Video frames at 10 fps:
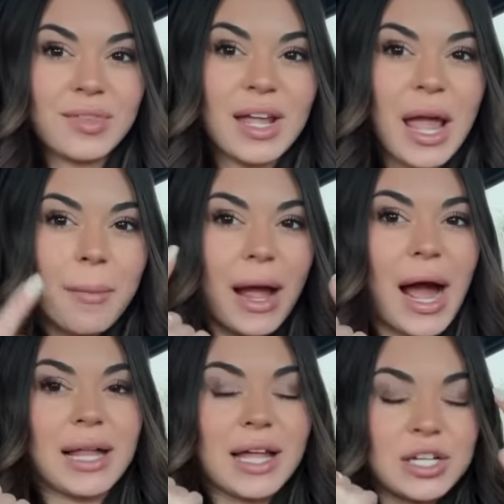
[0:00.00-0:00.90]
Yeah, my
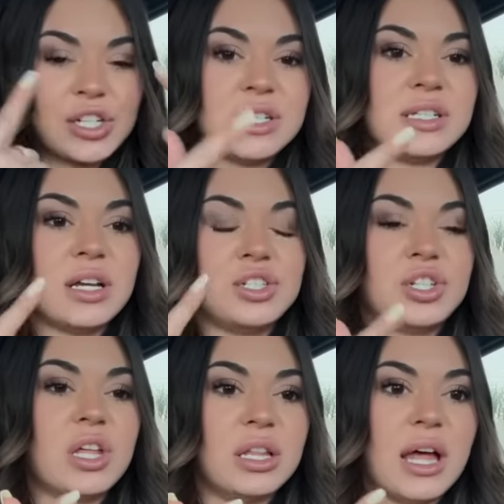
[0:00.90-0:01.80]
eyelashes
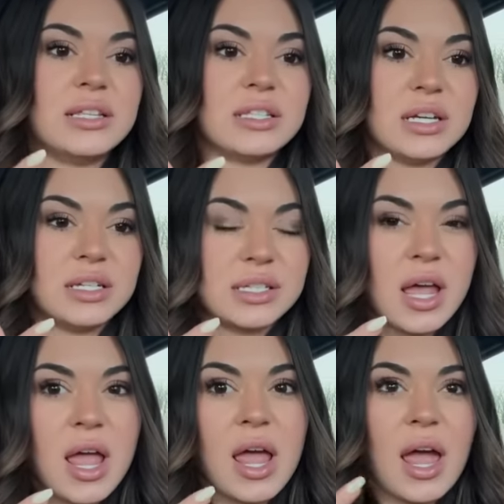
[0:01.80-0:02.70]
touch the lenses
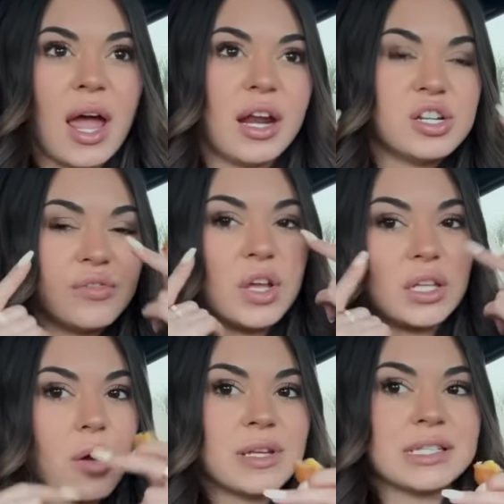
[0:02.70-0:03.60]
and I just feel like
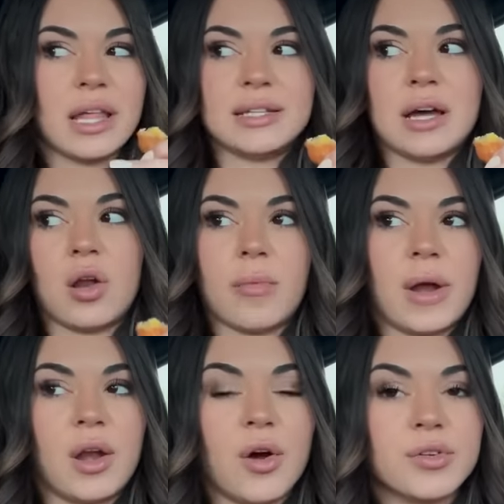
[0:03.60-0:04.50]
they always slide down on
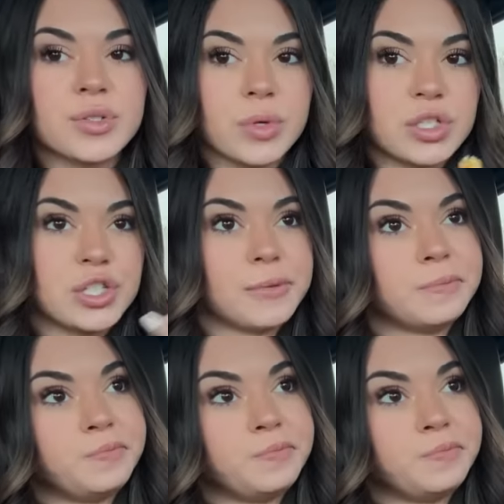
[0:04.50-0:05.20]
my nose, which